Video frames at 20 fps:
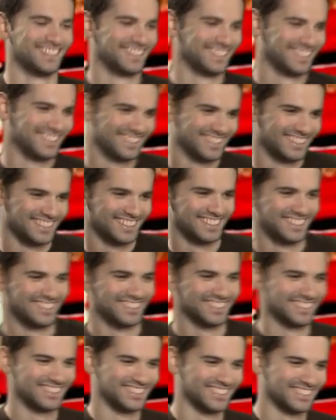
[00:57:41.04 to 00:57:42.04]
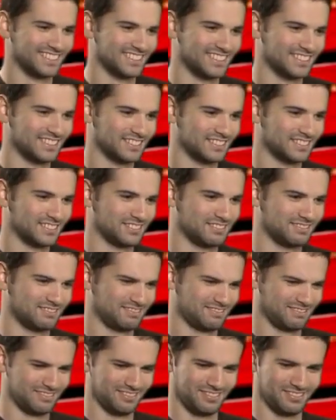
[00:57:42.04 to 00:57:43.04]

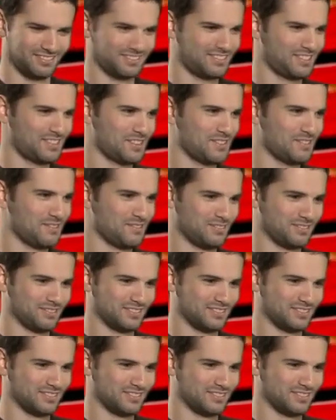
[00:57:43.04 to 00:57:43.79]
This person isn't speaking.